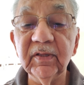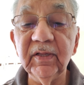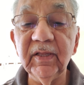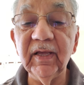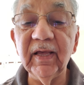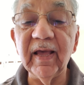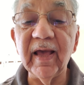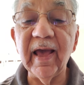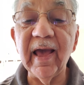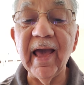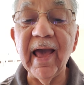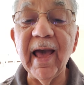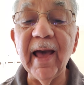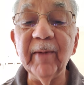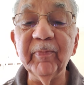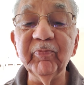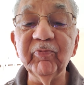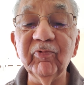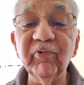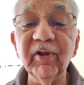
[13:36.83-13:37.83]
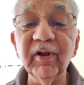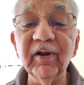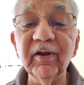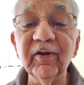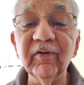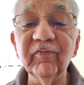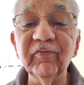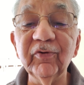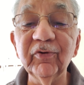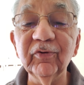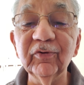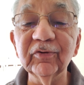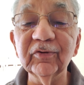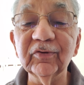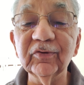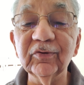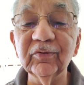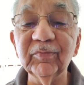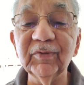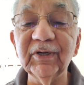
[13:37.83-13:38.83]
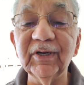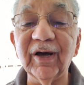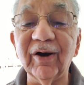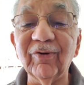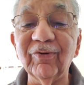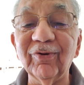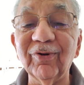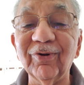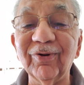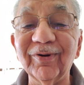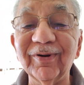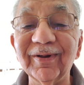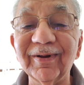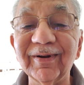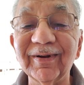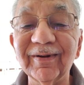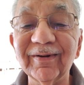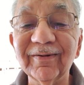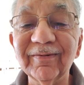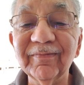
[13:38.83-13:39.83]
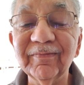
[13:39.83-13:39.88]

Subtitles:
The app will refuse to be downloaded.